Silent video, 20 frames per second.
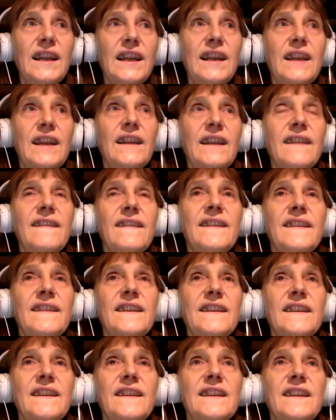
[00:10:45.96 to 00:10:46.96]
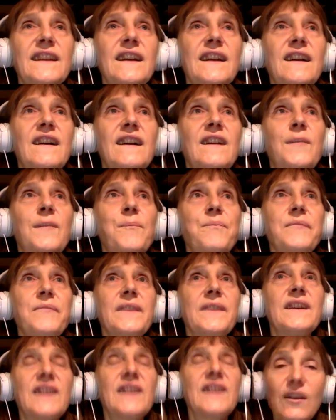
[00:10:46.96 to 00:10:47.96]
is the
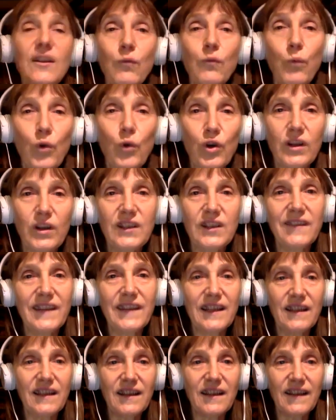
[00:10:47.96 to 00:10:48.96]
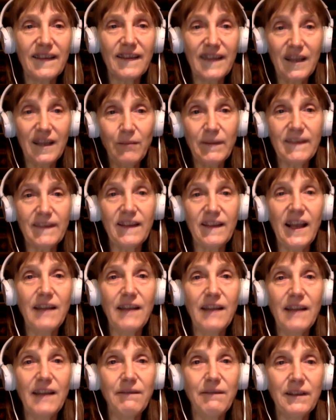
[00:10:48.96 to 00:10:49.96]
real world where Zelma's
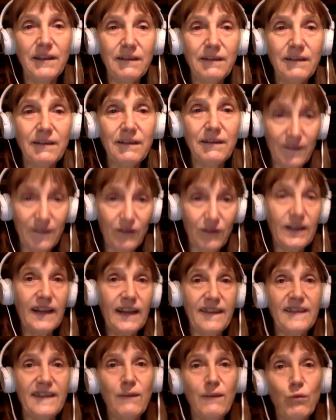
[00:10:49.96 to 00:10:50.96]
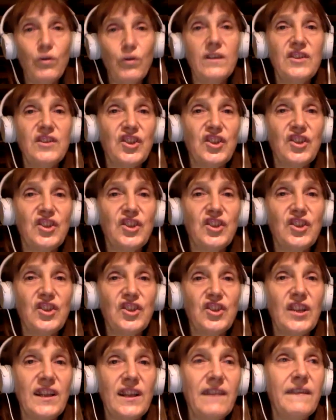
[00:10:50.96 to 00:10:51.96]
life unfolds. That's the world she
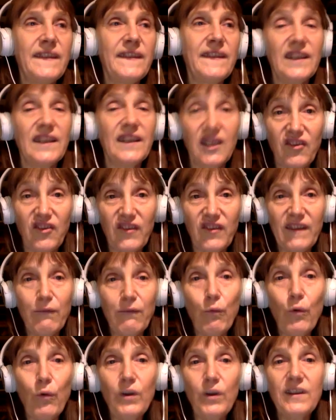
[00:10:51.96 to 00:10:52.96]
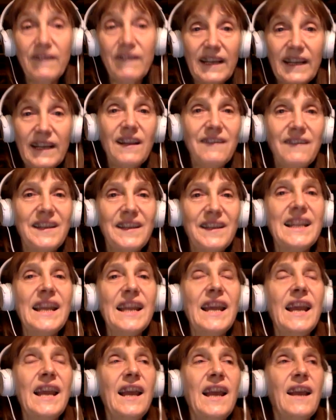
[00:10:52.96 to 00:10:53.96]
lives in. That's the world we live in.
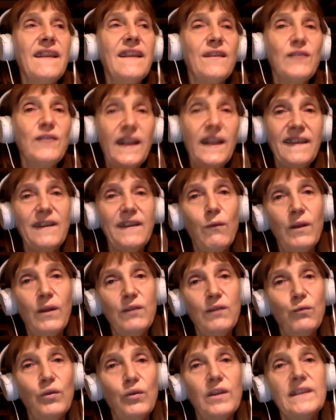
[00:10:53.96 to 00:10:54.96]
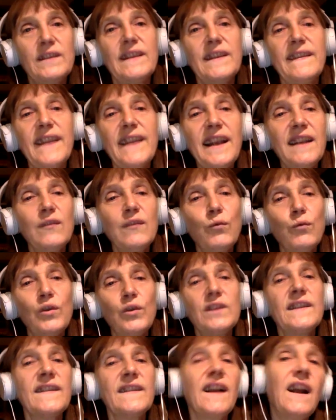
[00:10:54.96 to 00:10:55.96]
So that's the one world. The second world
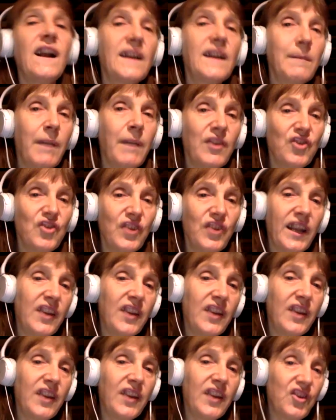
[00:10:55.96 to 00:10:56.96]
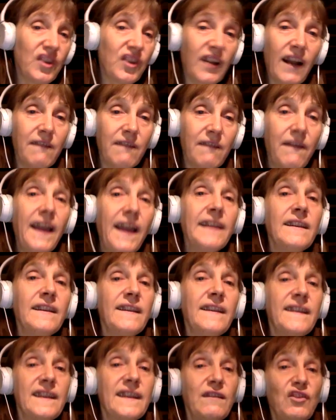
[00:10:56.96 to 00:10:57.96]
is her imagination, her
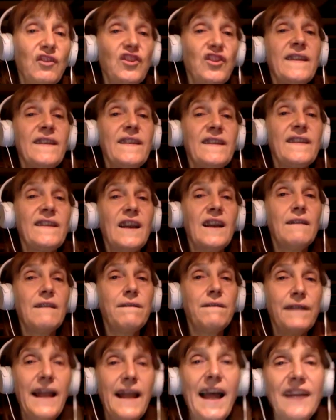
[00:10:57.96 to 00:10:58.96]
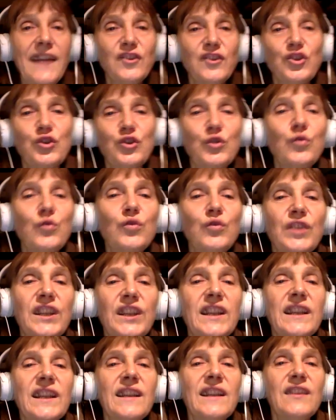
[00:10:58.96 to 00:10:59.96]
fantasy, which is flat 2D